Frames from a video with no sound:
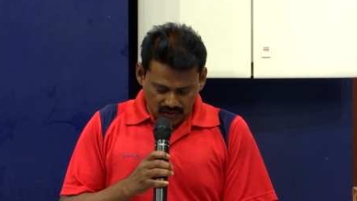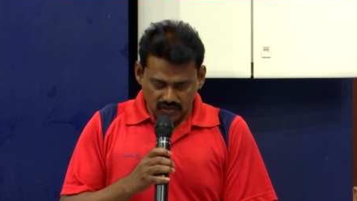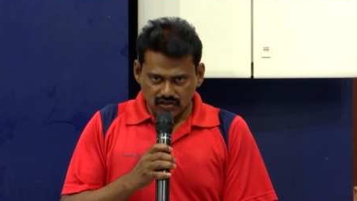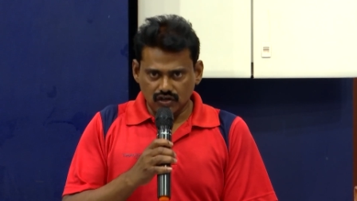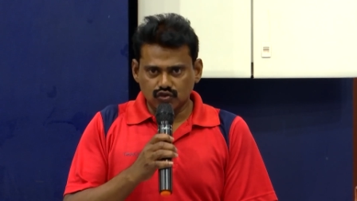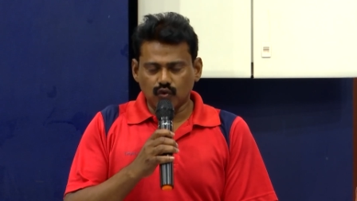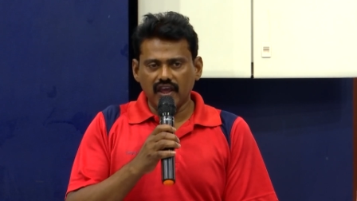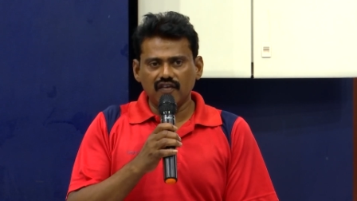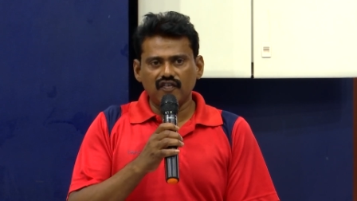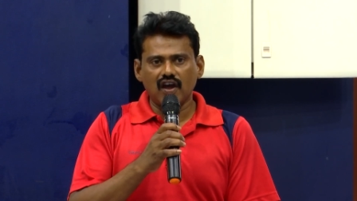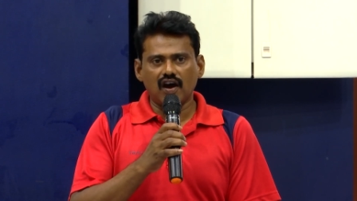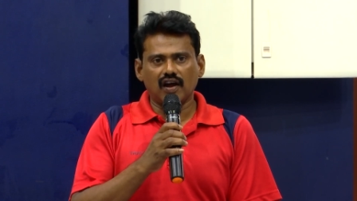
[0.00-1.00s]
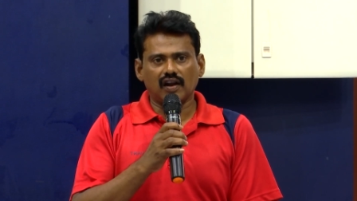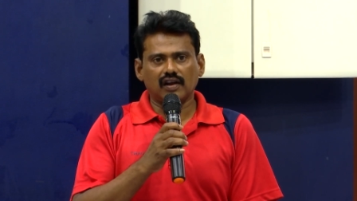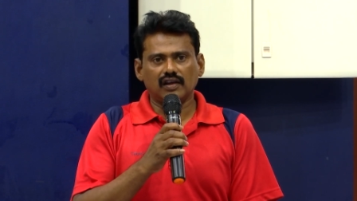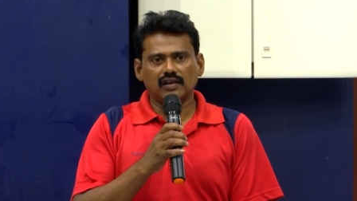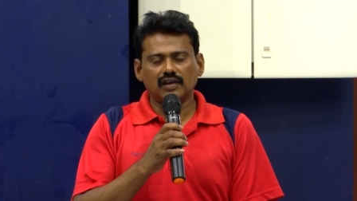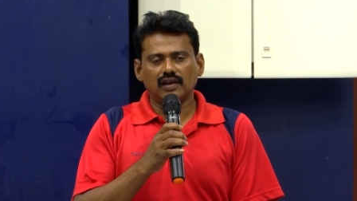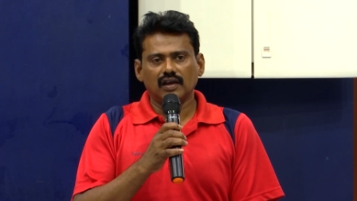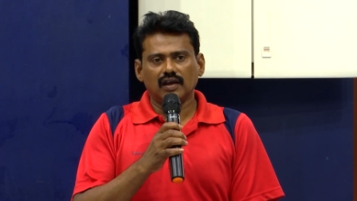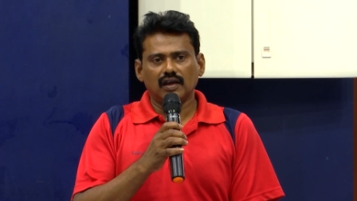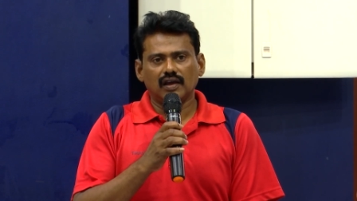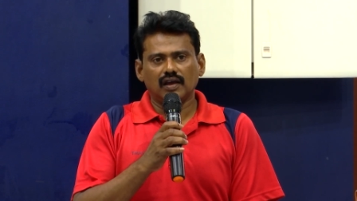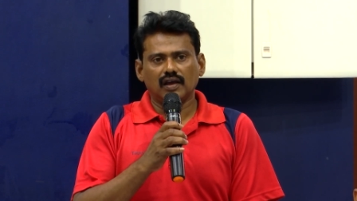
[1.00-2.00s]
So today we are
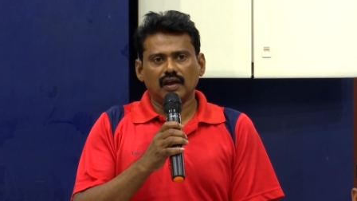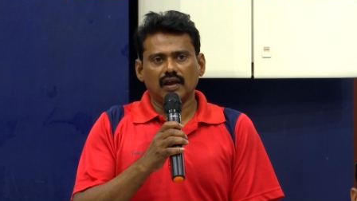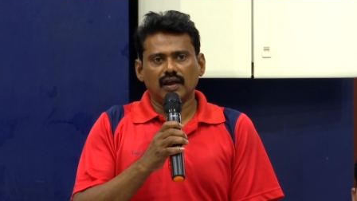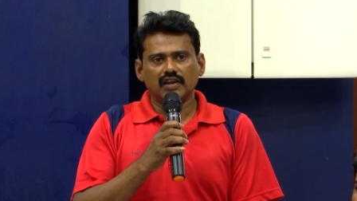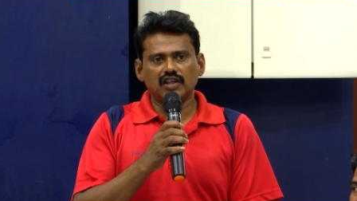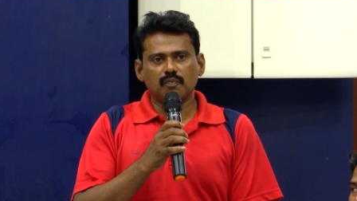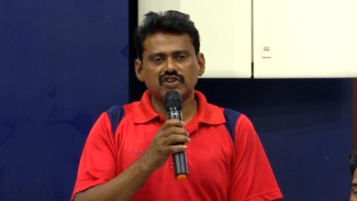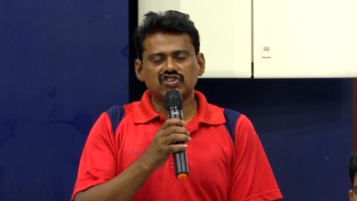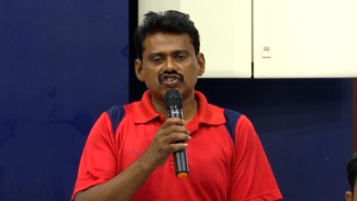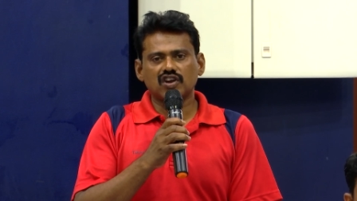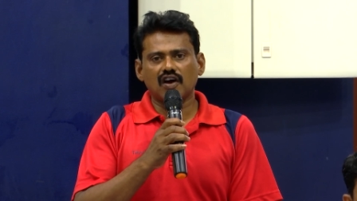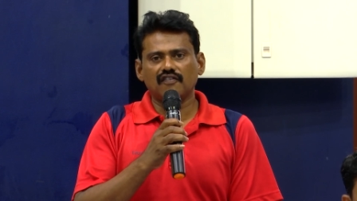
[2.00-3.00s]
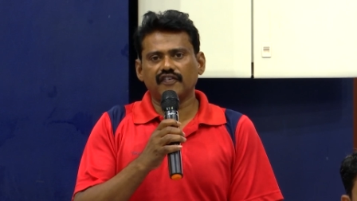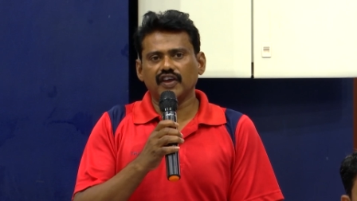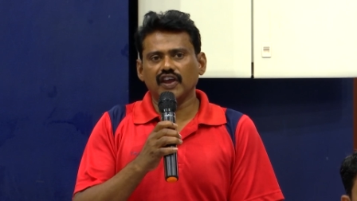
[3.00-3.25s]
in the position of